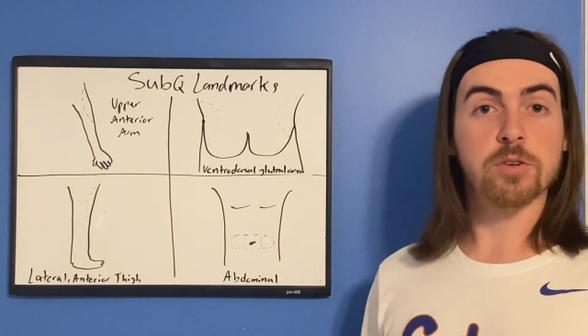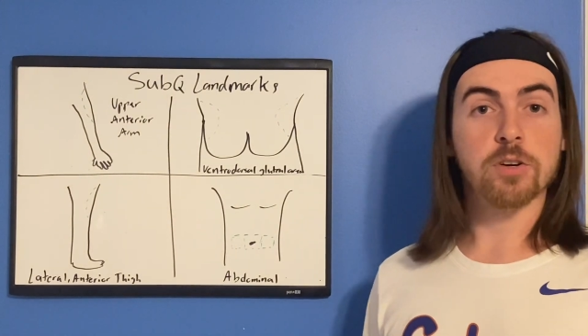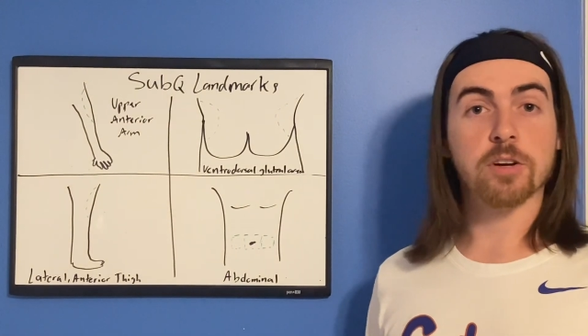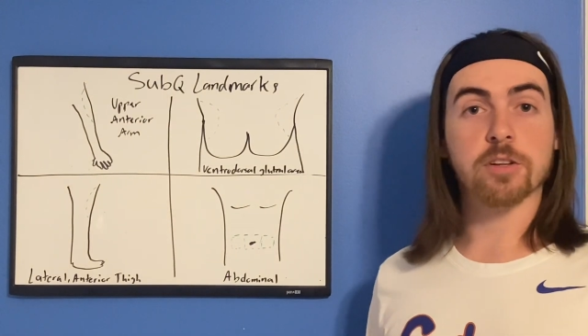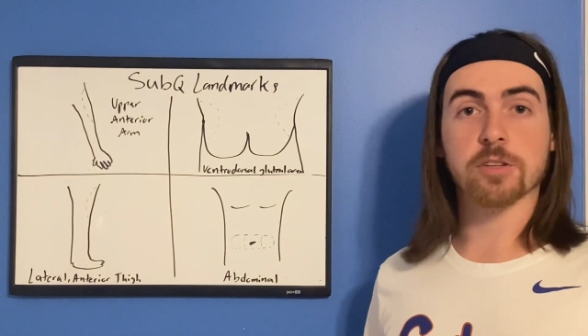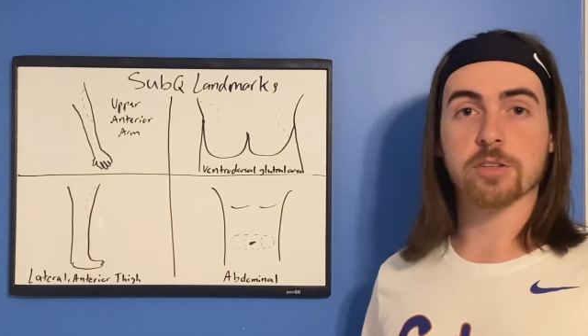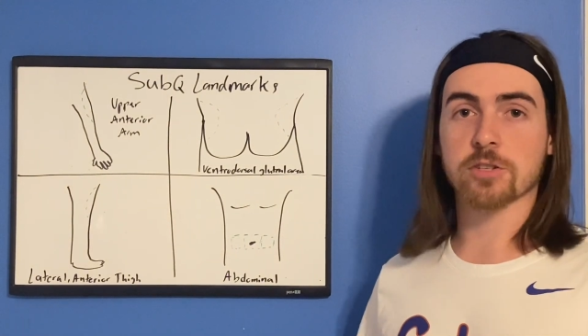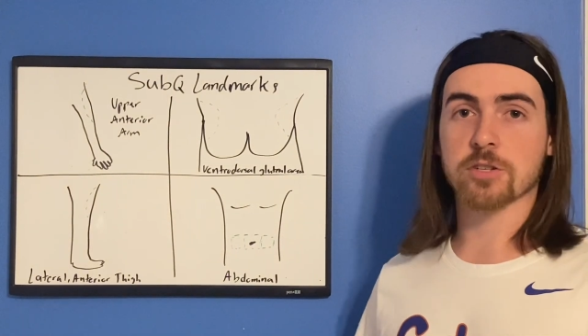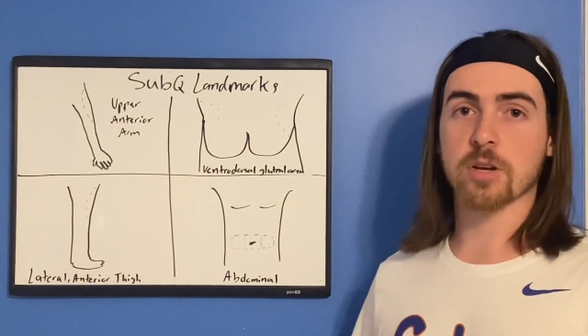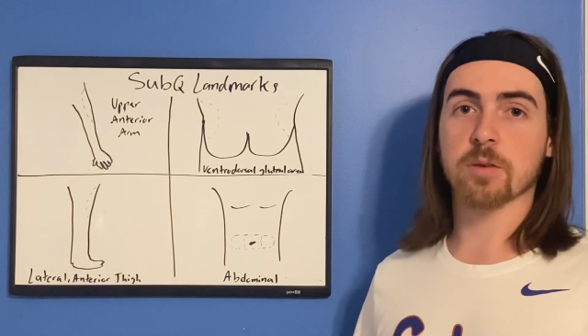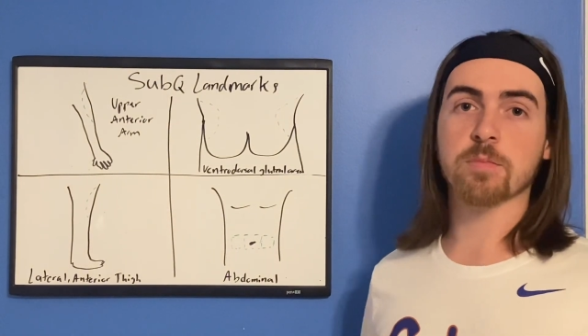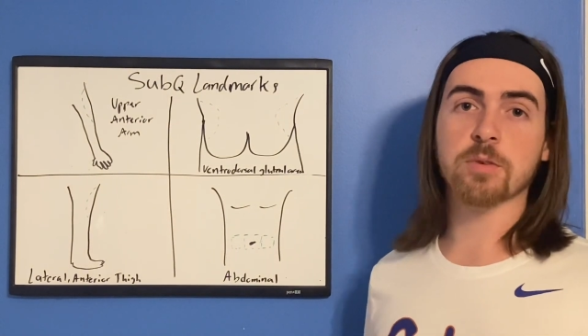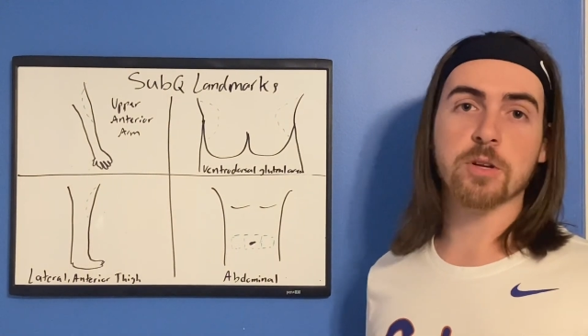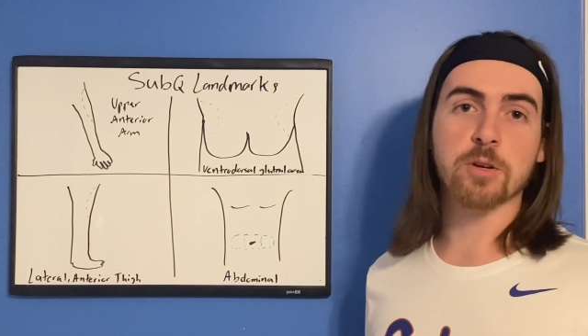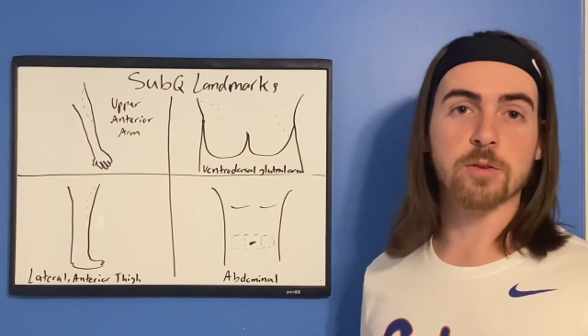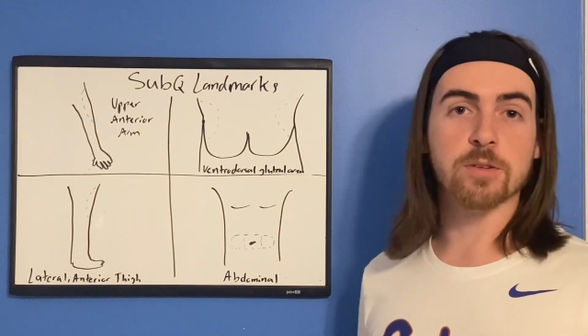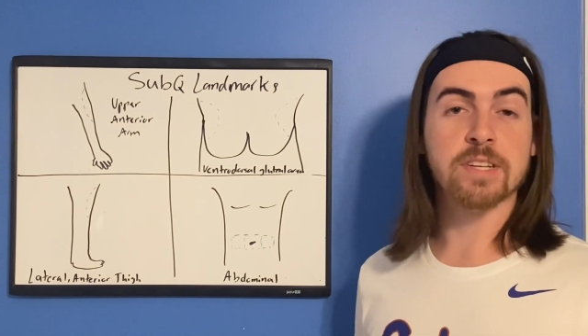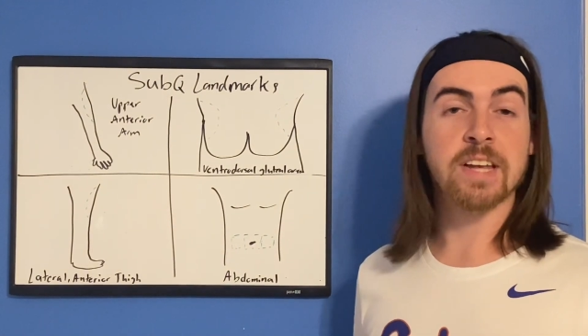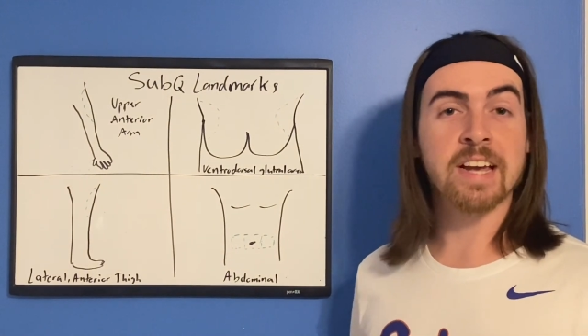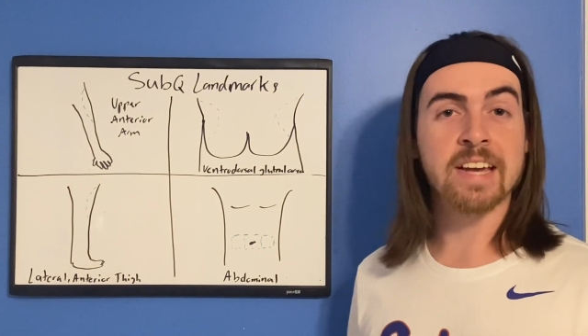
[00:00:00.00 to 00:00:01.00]
are the
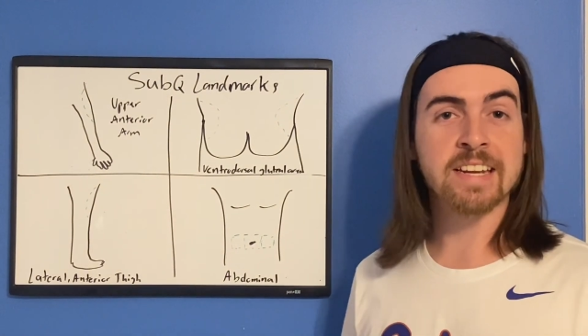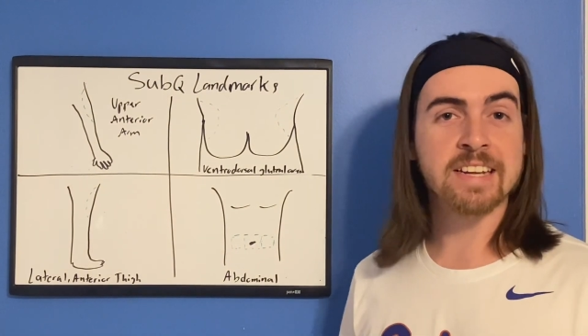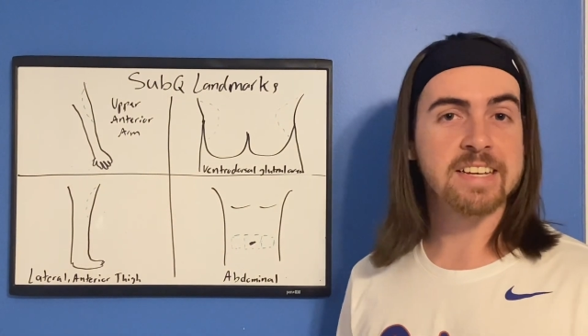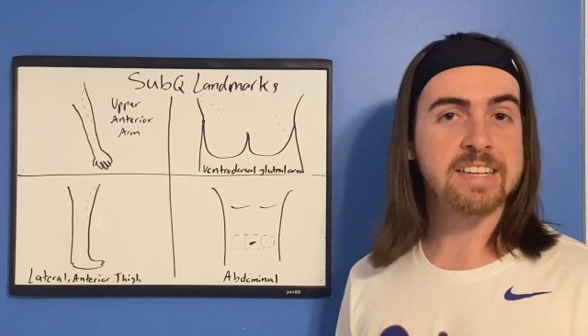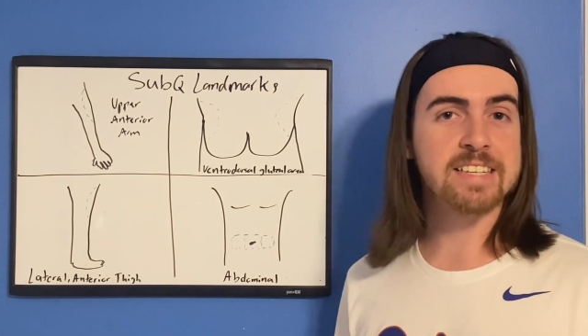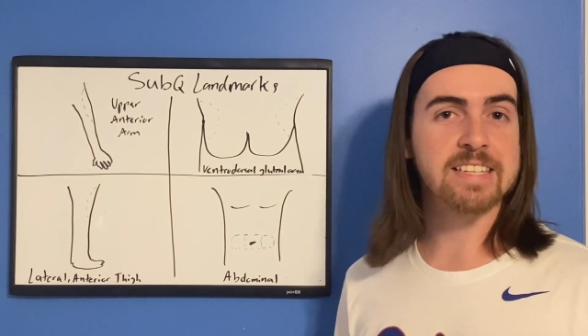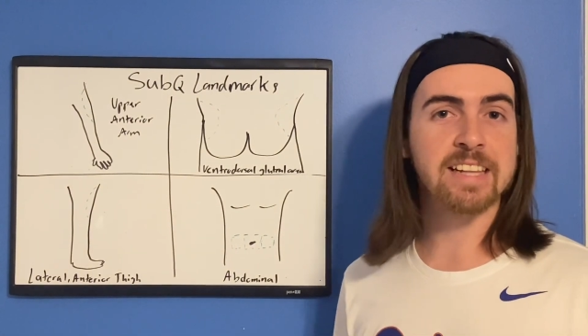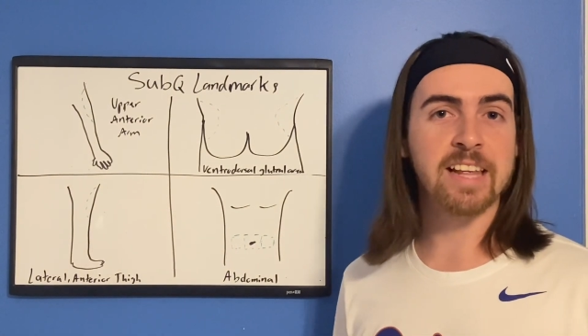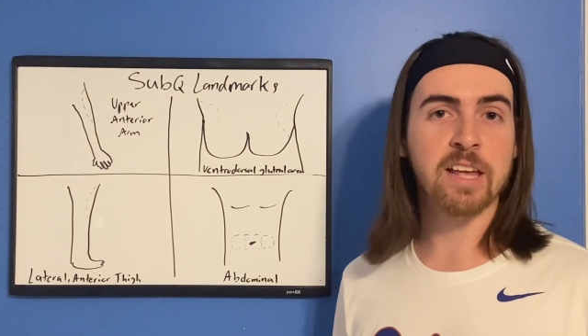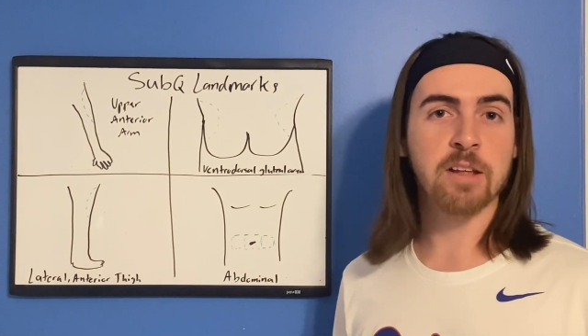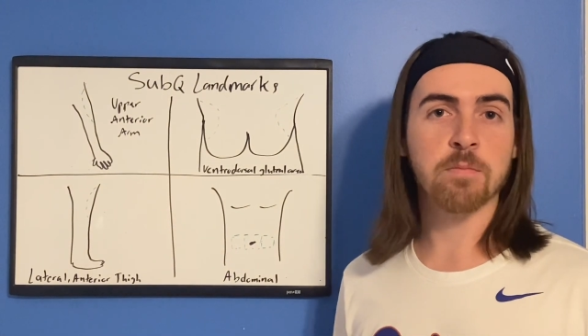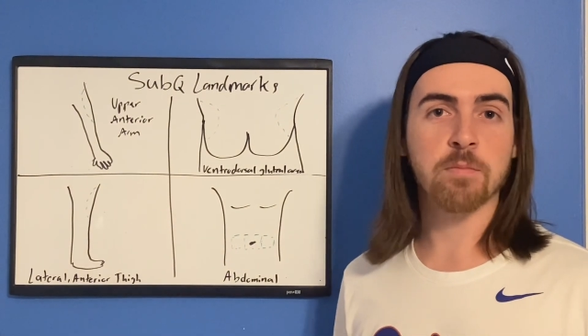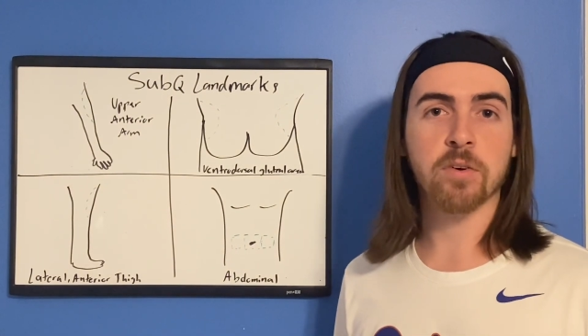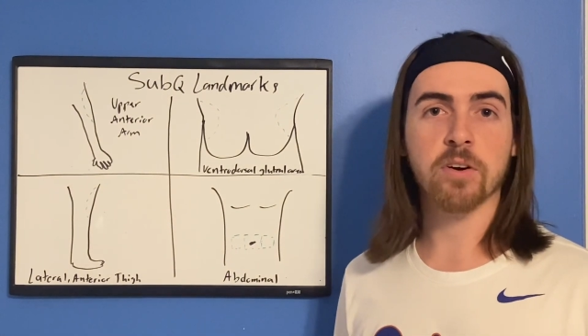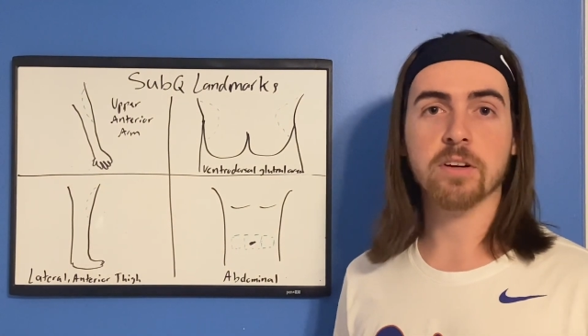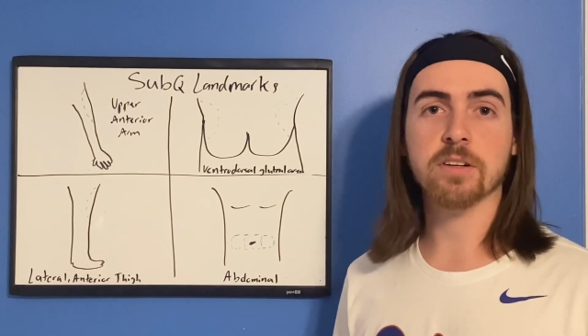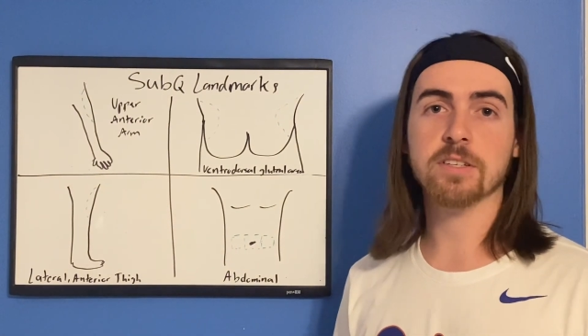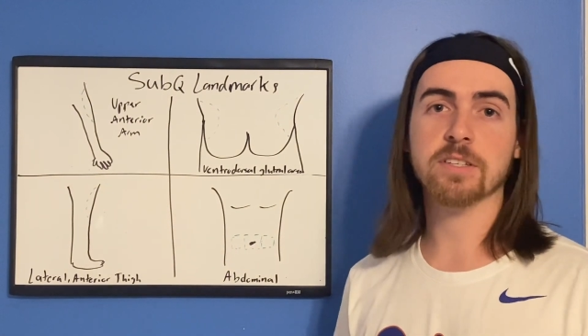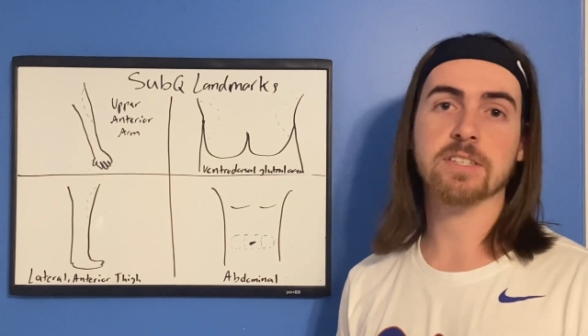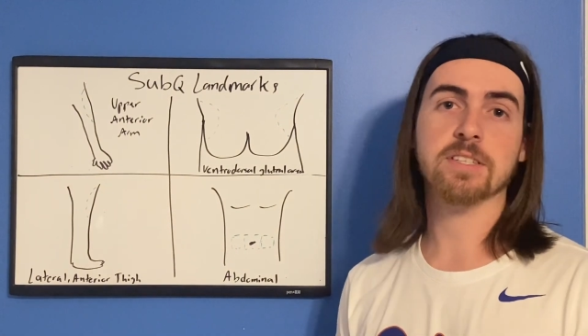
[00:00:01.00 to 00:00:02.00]
subcutaneous
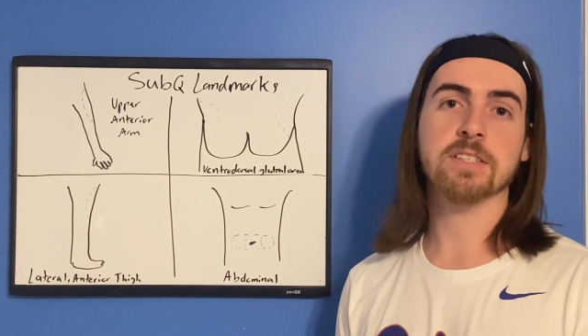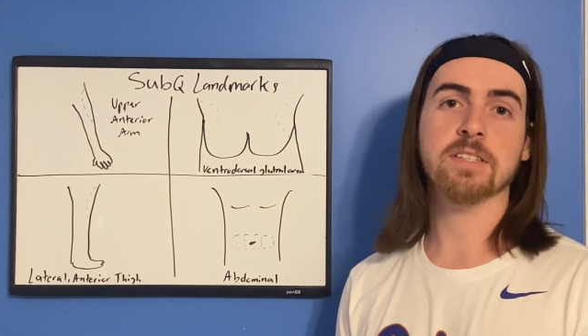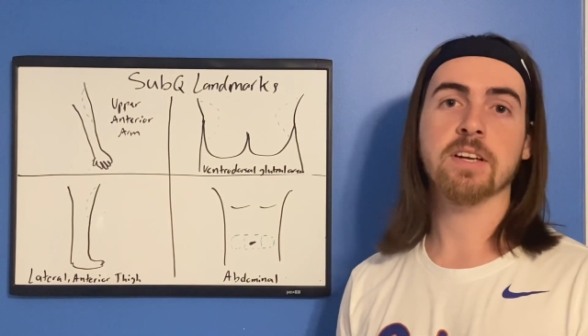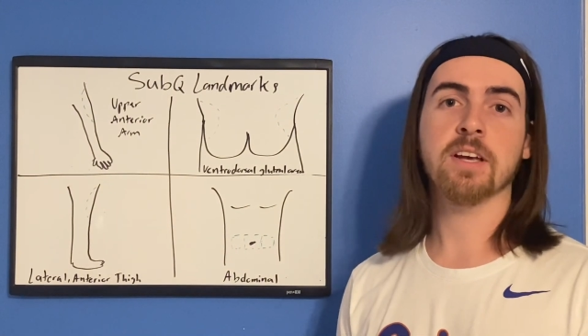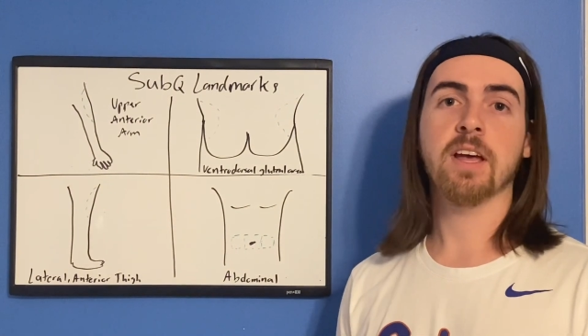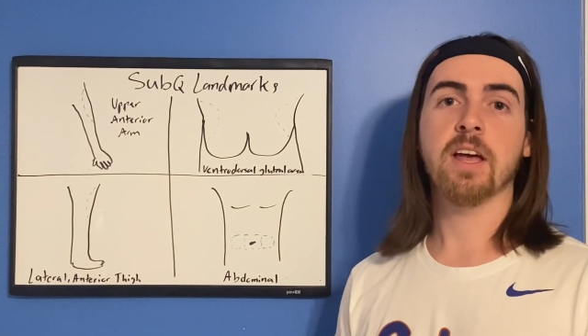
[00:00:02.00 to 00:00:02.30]
landmarks.